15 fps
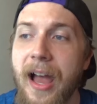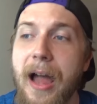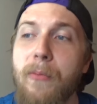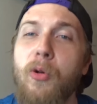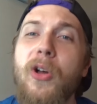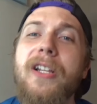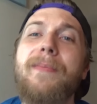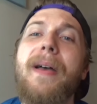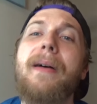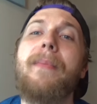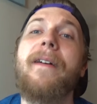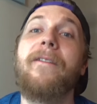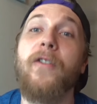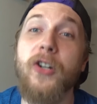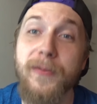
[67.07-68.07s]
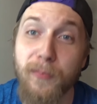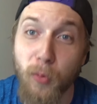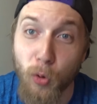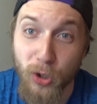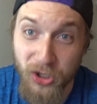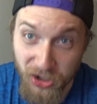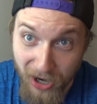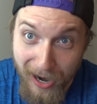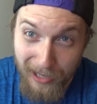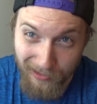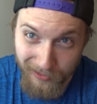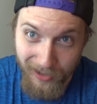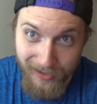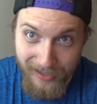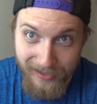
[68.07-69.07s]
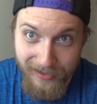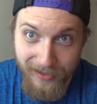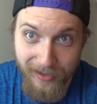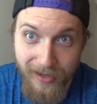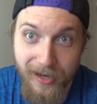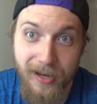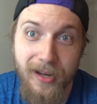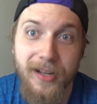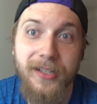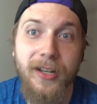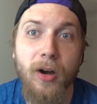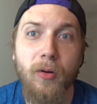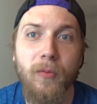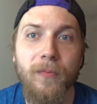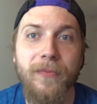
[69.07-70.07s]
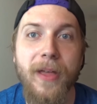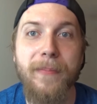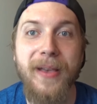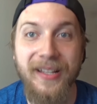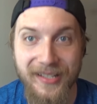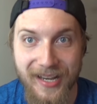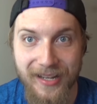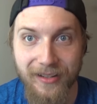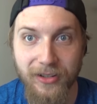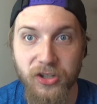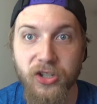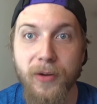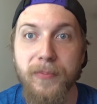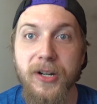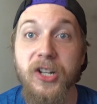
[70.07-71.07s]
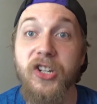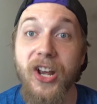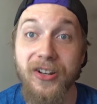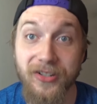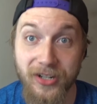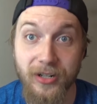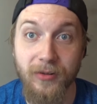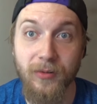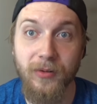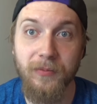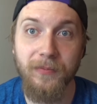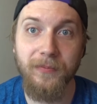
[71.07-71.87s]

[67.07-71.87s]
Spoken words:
I'm willing to bet my firstborn child on it. So, that being said, let's jump into Gen 2.